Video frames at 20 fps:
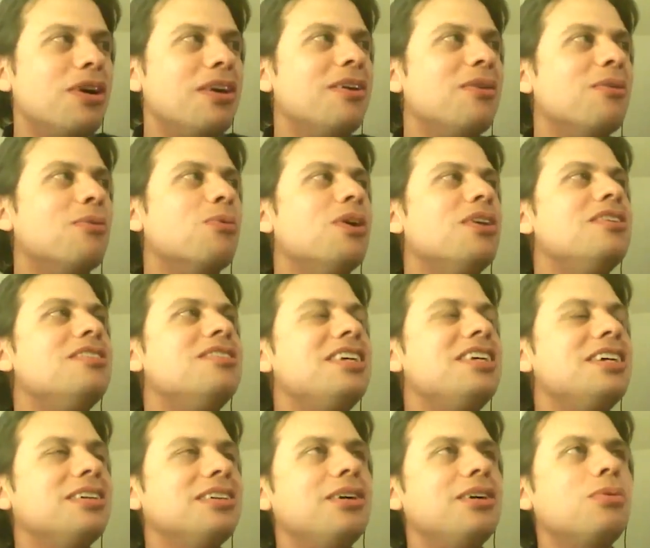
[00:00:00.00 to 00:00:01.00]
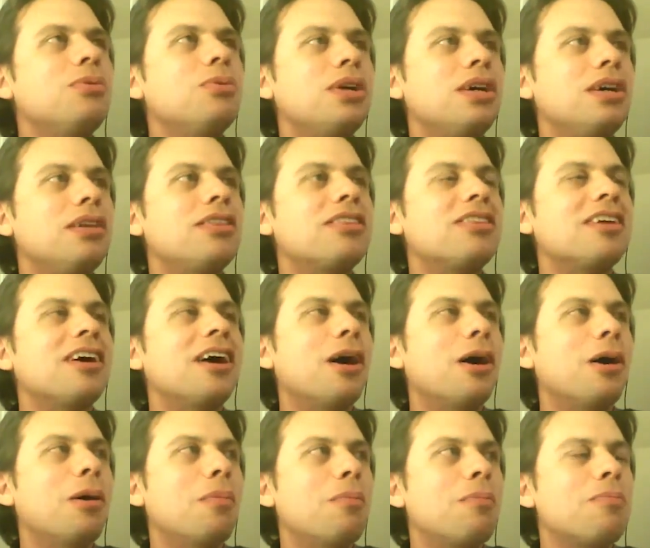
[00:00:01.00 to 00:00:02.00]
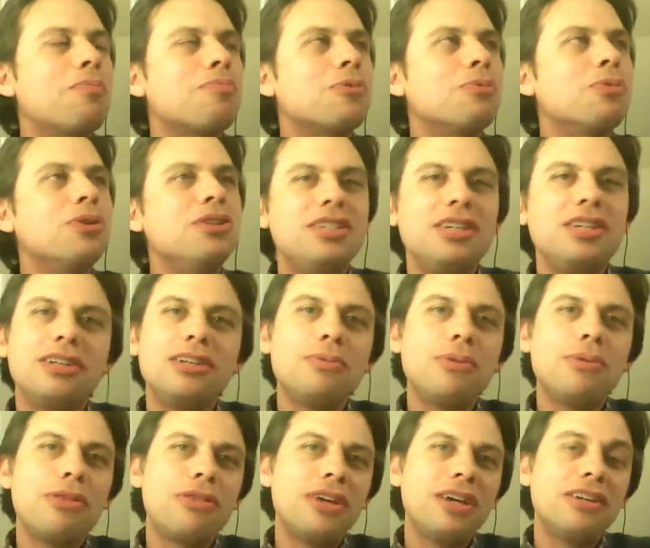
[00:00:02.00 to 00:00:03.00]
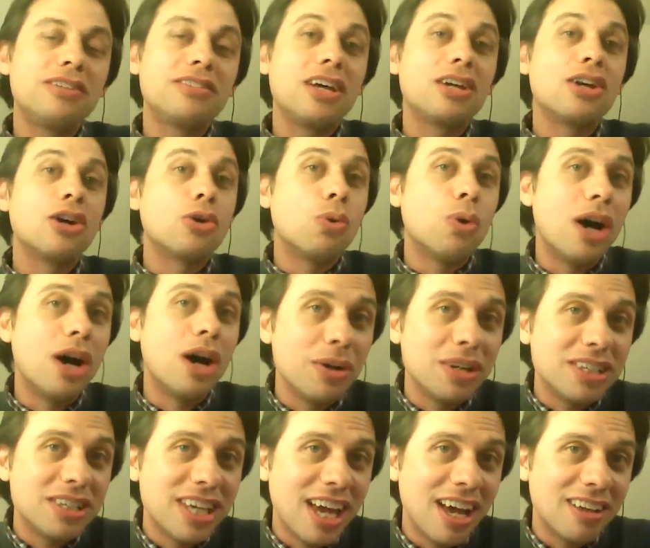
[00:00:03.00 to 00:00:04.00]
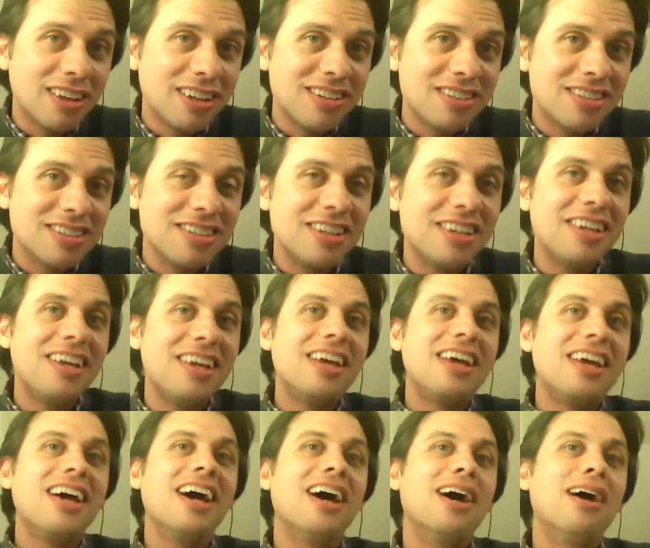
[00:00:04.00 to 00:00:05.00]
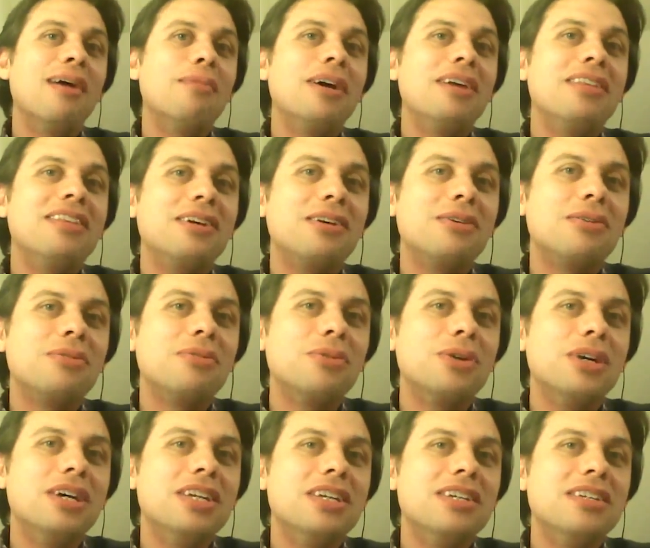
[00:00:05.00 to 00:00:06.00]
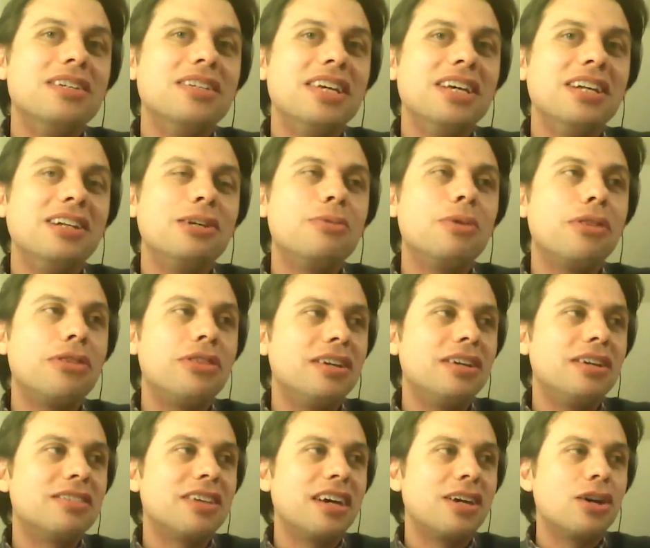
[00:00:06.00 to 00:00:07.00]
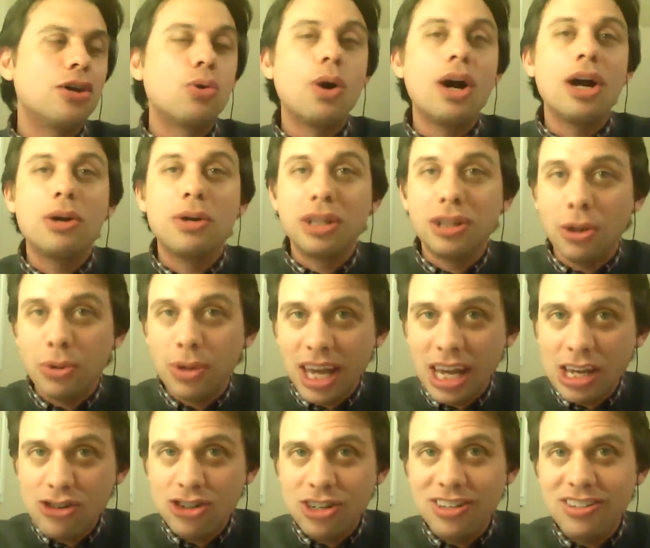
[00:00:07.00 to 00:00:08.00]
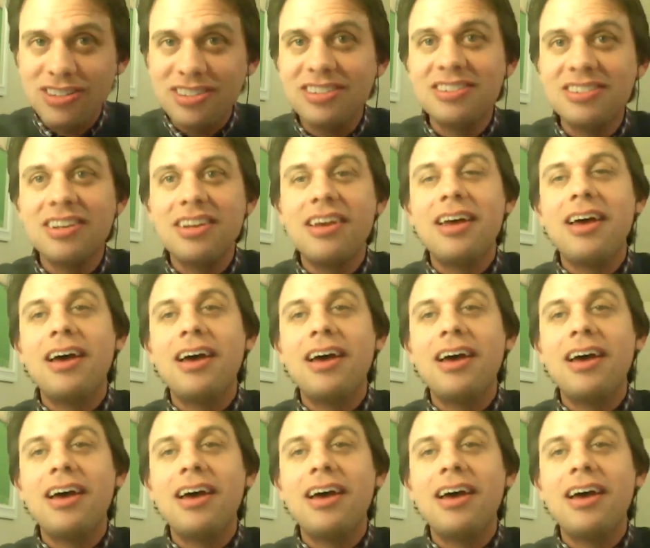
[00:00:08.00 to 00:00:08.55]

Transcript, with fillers: when, when, dealing with, um, when dealing with things like acquiring talent, um, I think when dealing with things like acquiring locations,